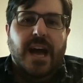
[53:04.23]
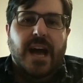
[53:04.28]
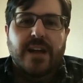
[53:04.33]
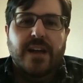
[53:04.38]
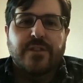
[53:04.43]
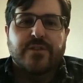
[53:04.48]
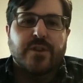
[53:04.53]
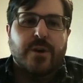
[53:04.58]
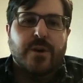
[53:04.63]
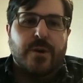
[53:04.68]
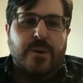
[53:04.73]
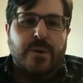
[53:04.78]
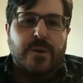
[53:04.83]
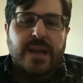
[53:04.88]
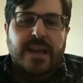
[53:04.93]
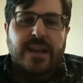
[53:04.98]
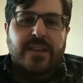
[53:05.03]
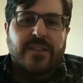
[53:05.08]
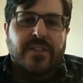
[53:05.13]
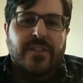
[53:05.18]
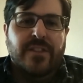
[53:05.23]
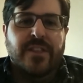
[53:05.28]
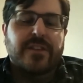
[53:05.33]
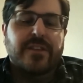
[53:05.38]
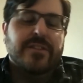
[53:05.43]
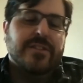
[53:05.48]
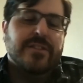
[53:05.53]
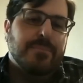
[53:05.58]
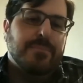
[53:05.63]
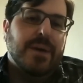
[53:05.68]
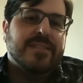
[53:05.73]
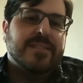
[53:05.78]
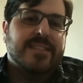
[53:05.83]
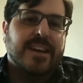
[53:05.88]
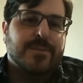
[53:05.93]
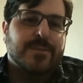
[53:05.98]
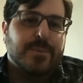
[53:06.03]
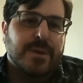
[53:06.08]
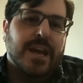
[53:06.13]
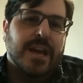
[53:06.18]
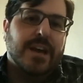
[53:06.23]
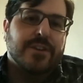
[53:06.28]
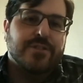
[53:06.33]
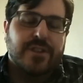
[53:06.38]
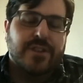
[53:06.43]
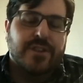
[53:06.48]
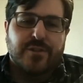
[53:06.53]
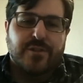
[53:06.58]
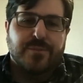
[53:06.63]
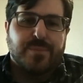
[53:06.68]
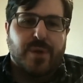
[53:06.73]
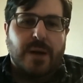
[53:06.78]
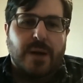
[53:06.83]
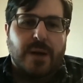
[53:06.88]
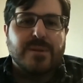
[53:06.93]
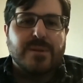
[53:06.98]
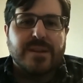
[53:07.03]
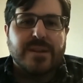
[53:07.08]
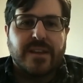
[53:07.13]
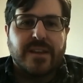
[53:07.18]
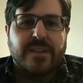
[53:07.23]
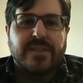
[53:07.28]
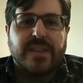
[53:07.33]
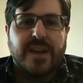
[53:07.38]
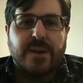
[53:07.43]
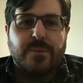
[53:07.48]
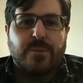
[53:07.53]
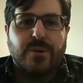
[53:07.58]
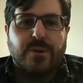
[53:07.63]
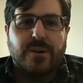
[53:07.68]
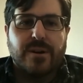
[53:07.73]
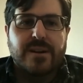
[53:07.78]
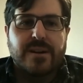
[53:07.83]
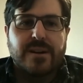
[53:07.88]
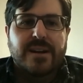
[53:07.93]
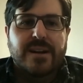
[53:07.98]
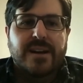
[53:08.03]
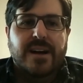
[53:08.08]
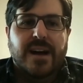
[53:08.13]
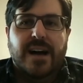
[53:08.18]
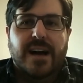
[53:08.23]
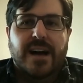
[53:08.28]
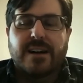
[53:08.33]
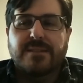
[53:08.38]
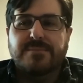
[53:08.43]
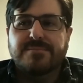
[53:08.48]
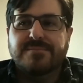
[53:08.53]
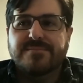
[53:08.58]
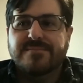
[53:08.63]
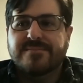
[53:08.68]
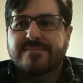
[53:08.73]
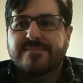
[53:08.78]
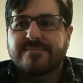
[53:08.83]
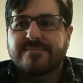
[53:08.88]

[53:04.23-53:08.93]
And so the, the best explanation is probably that they were um,